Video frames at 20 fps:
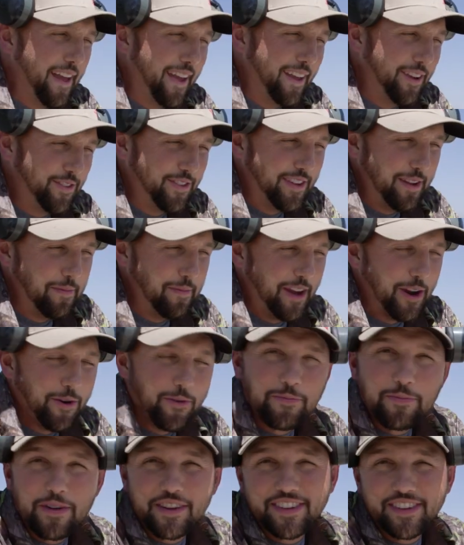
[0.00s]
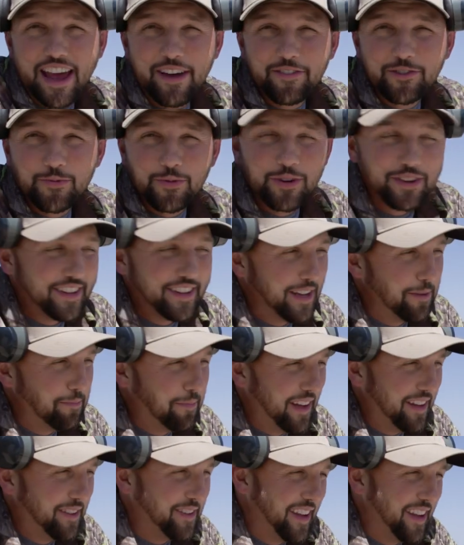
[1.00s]
You see me here with my Savage 110
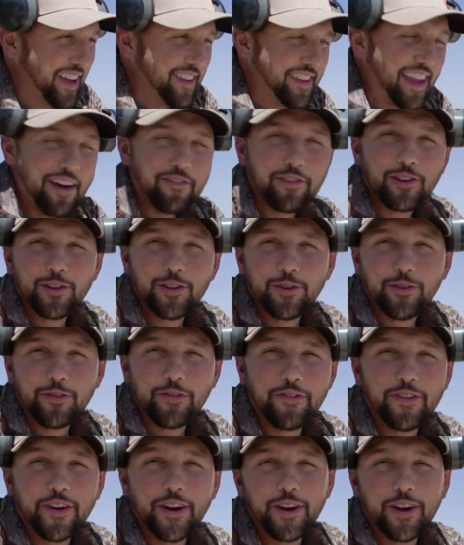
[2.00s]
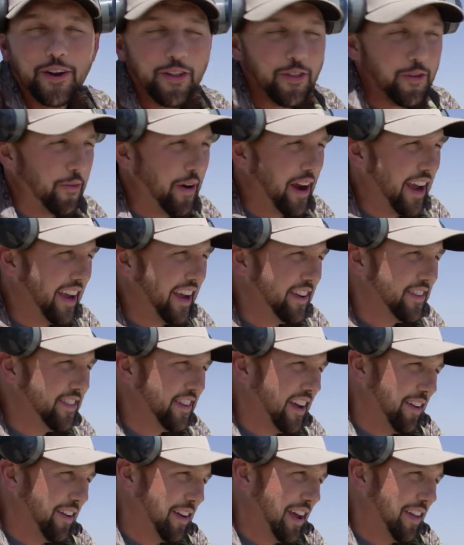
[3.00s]
PCS having a little fun on the
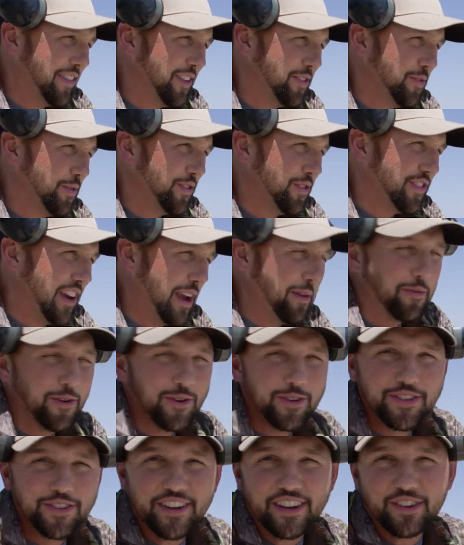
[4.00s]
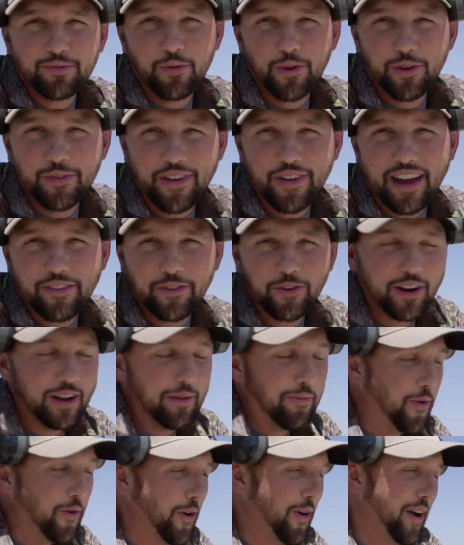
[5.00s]
range. I've got this one chambered in 6.5
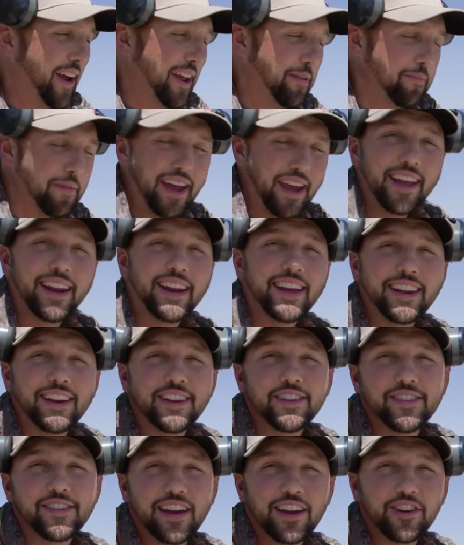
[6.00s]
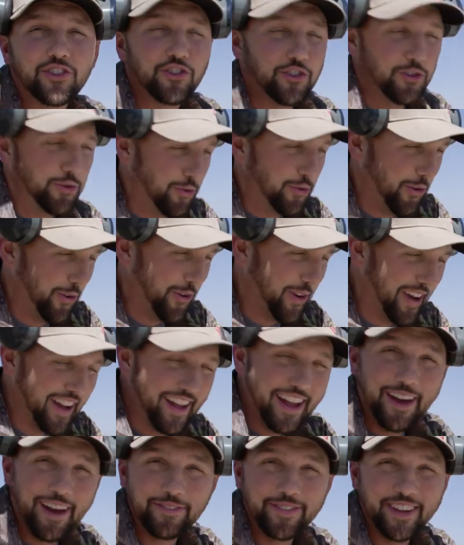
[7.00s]
Creedmoor, and man, it is a shooter.
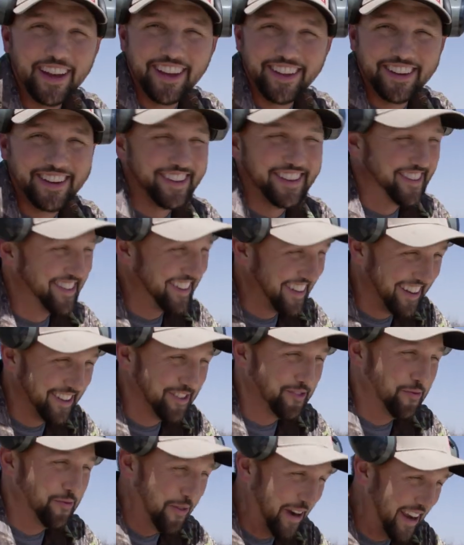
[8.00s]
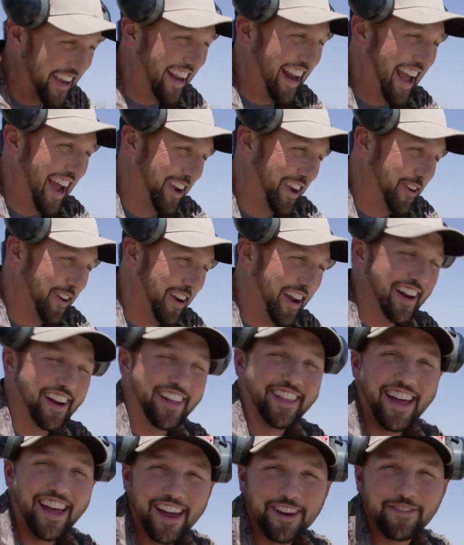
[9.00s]
I'm telling you, this thing is wicked accurate and
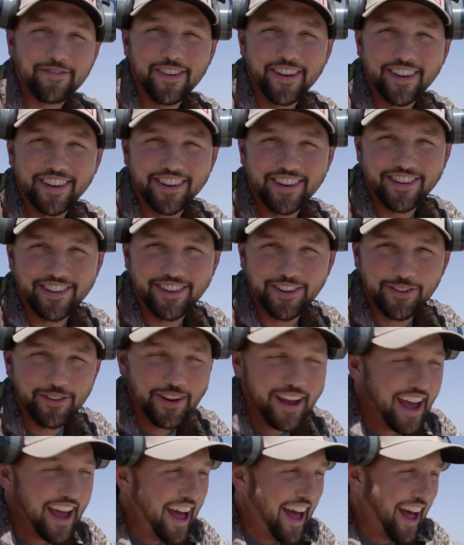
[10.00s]
a lot of fun to shoot.